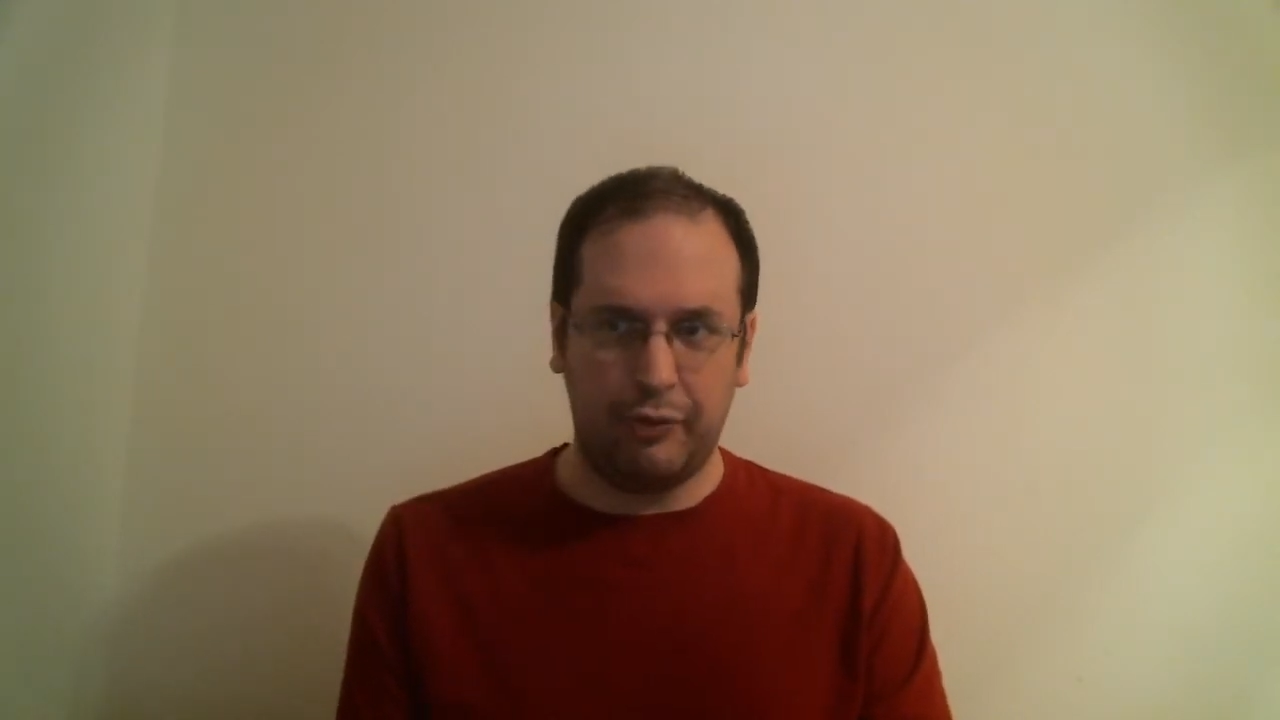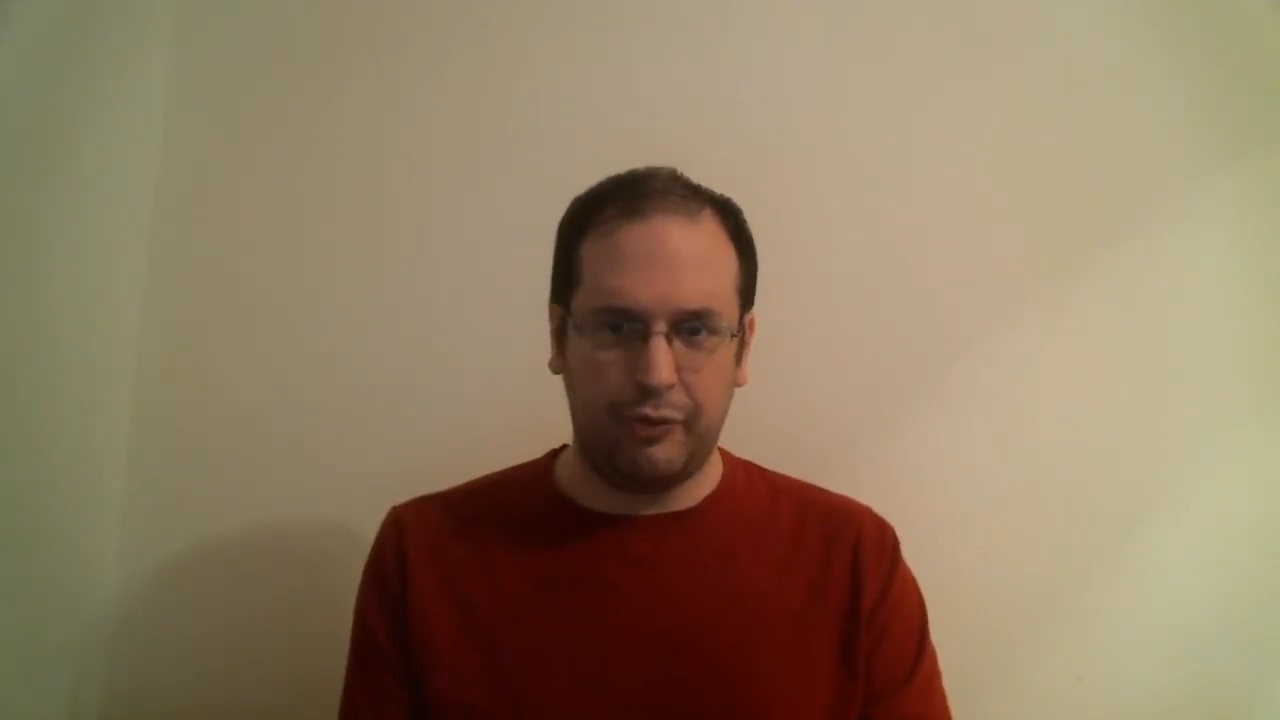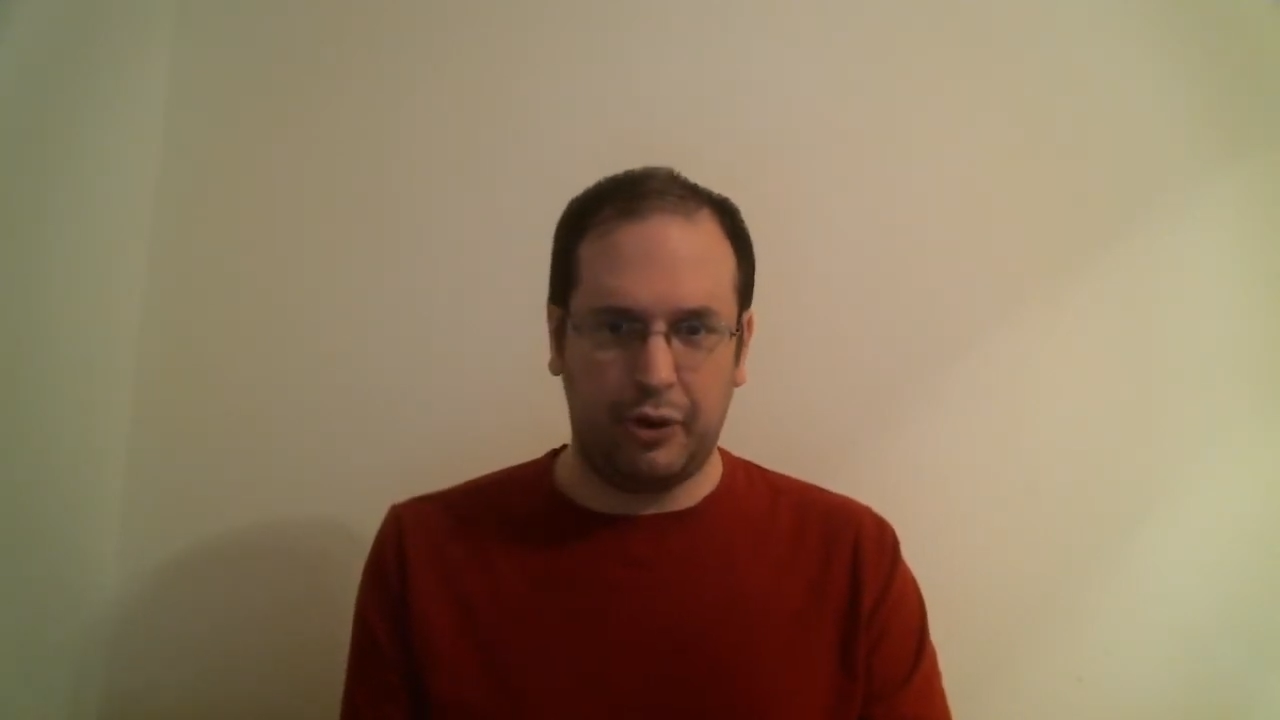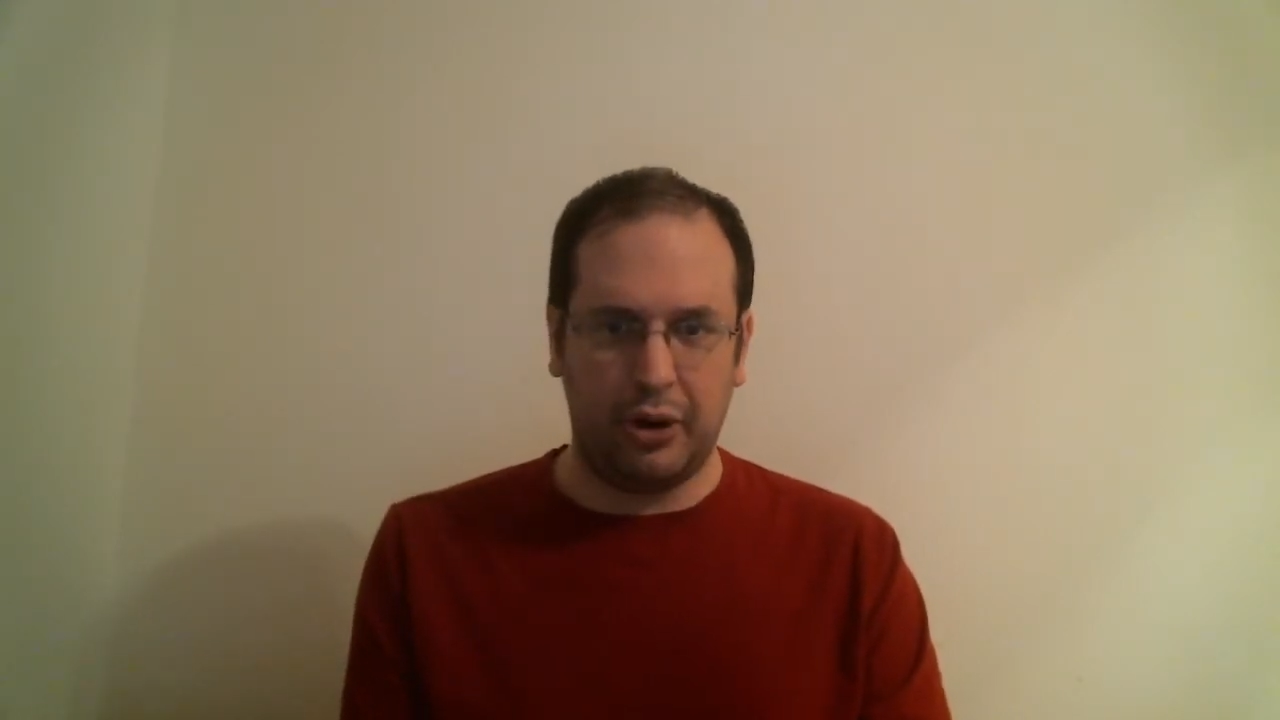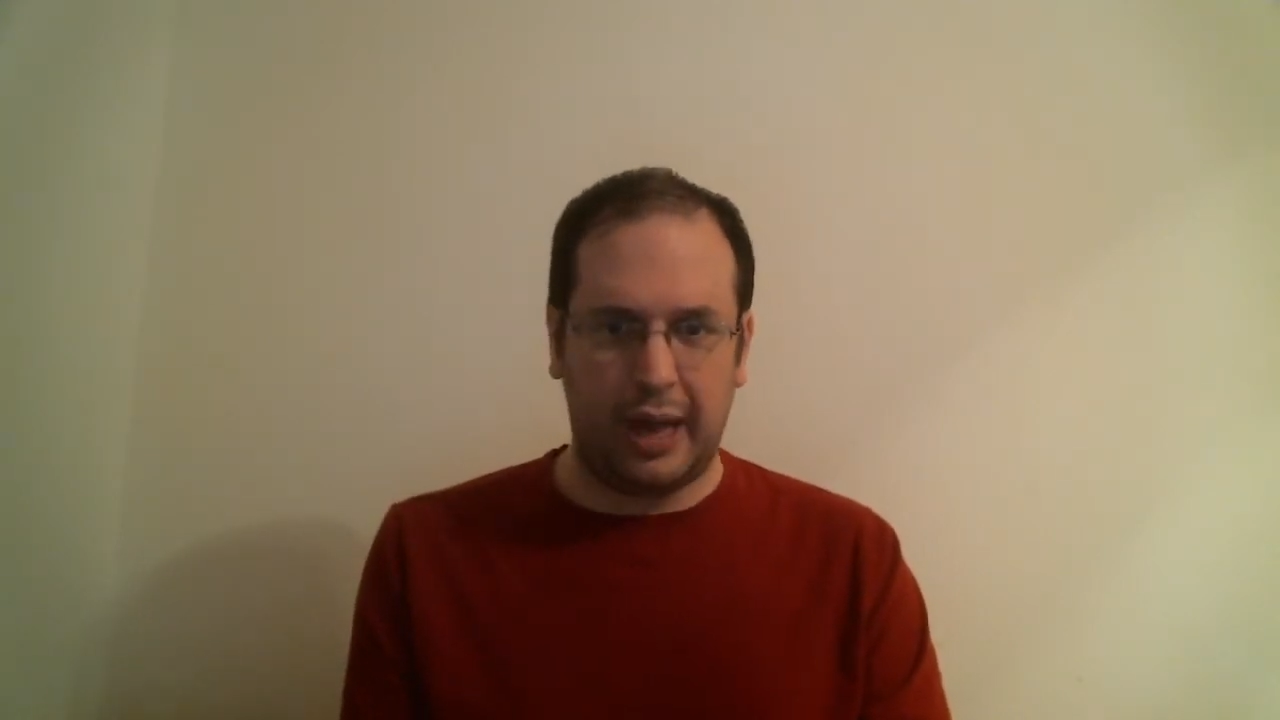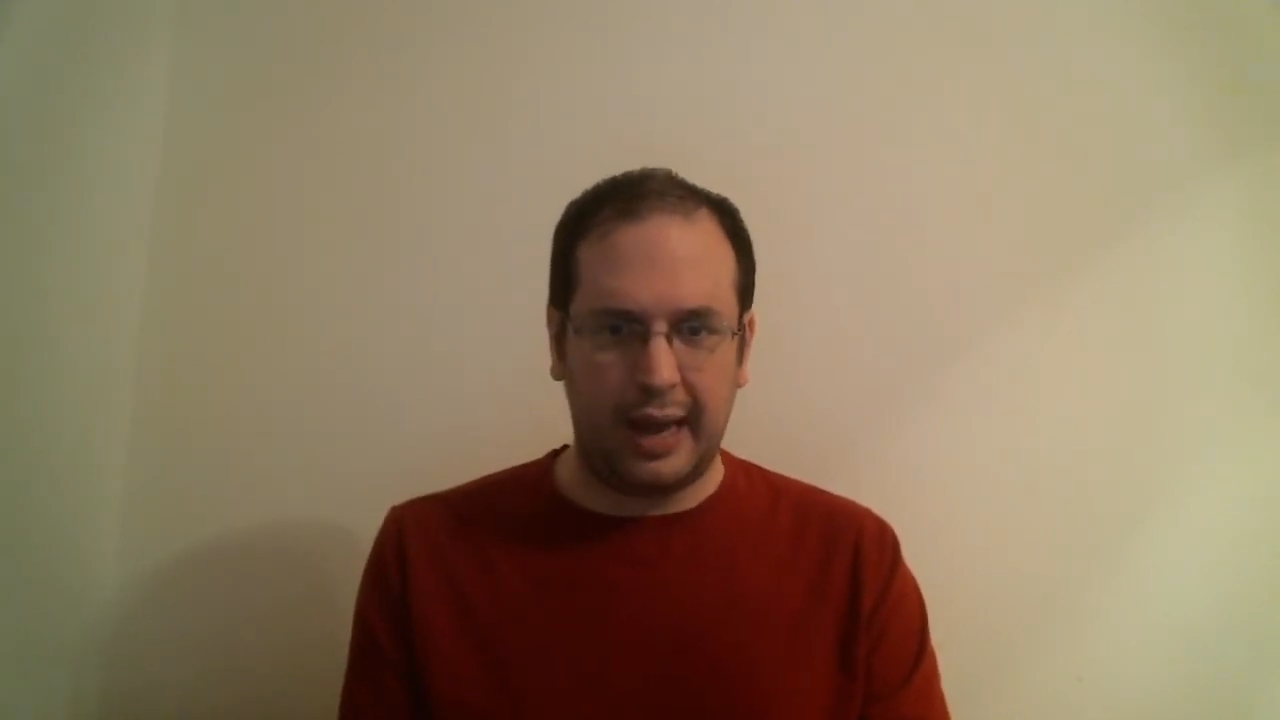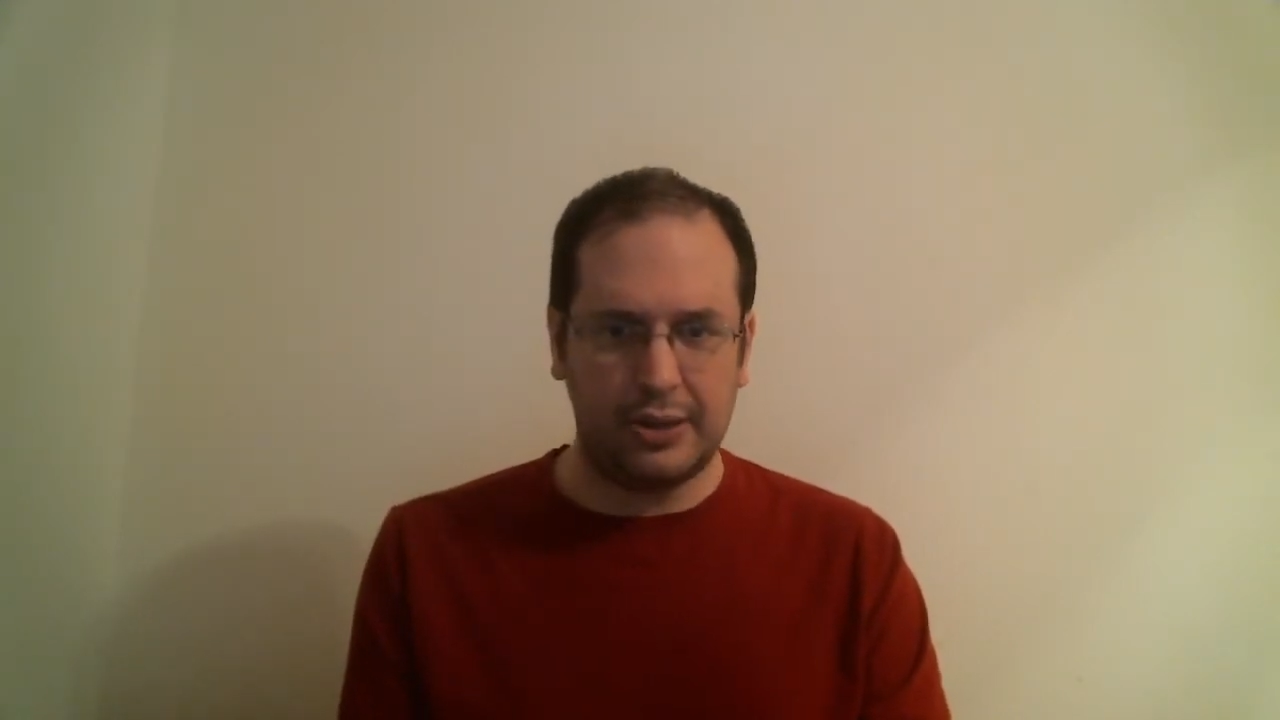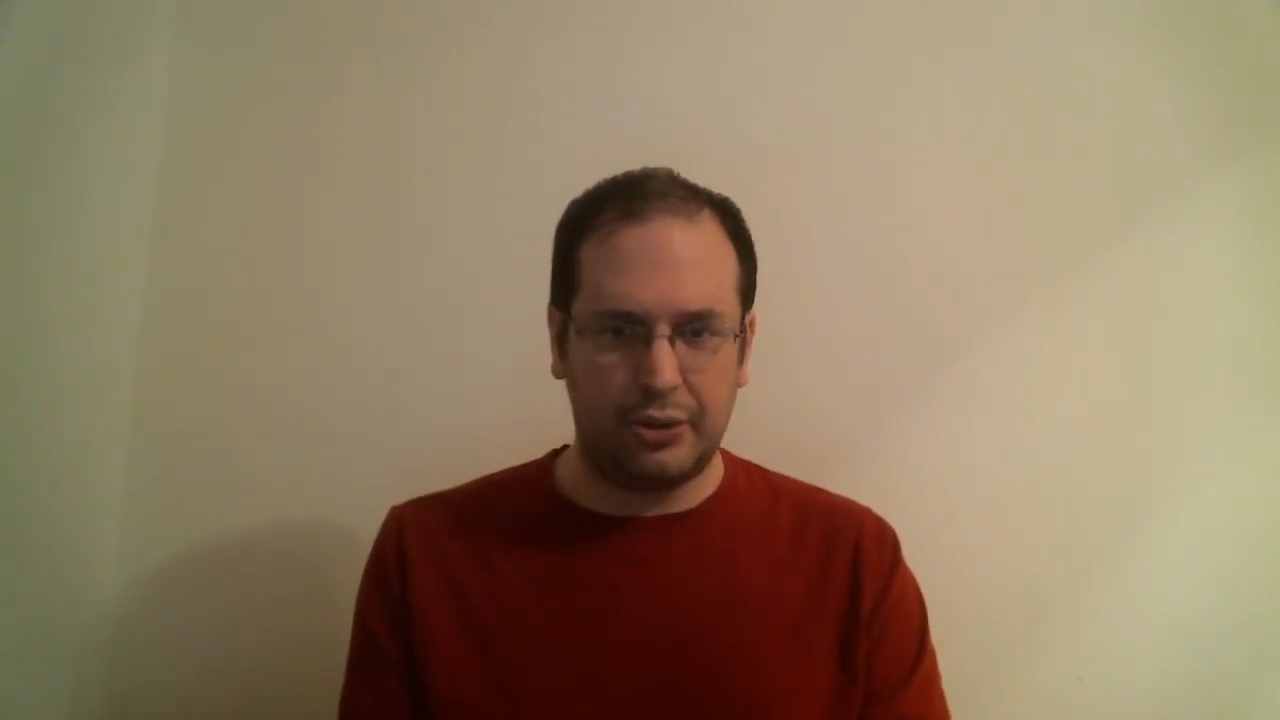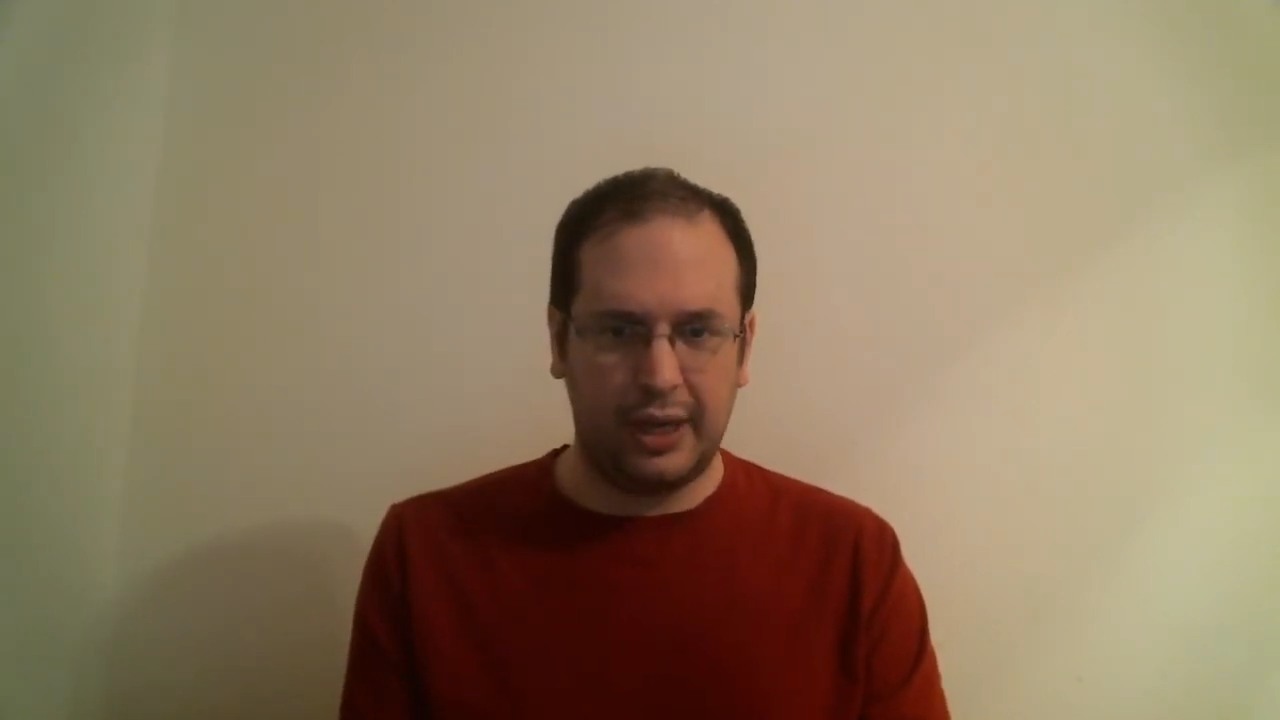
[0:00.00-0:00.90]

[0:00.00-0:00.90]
fertilizer